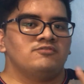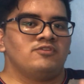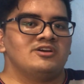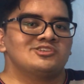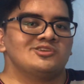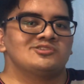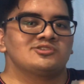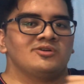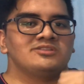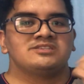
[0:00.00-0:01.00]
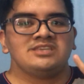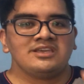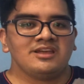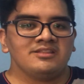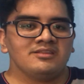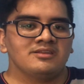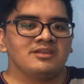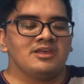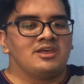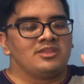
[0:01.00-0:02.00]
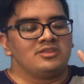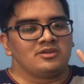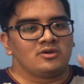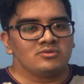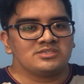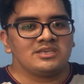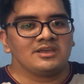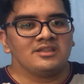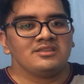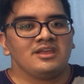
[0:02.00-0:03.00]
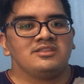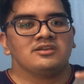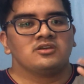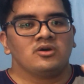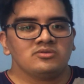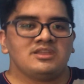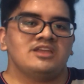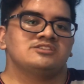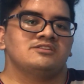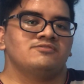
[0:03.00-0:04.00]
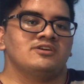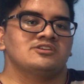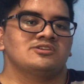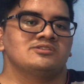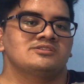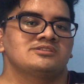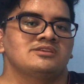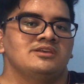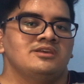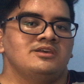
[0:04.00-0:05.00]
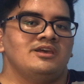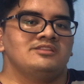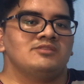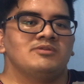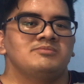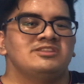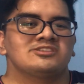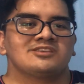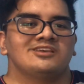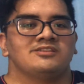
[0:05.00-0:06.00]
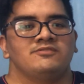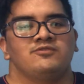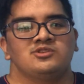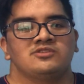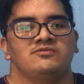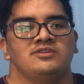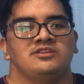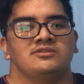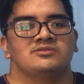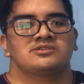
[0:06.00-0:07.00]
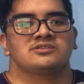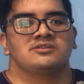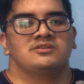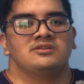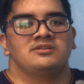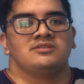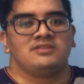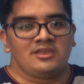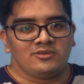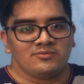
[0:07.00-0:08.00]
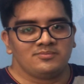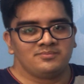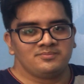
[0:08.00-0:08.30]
functions called the secant, the cosecant, and the cotangent functions. And that will be discussed in future videos. Thank you.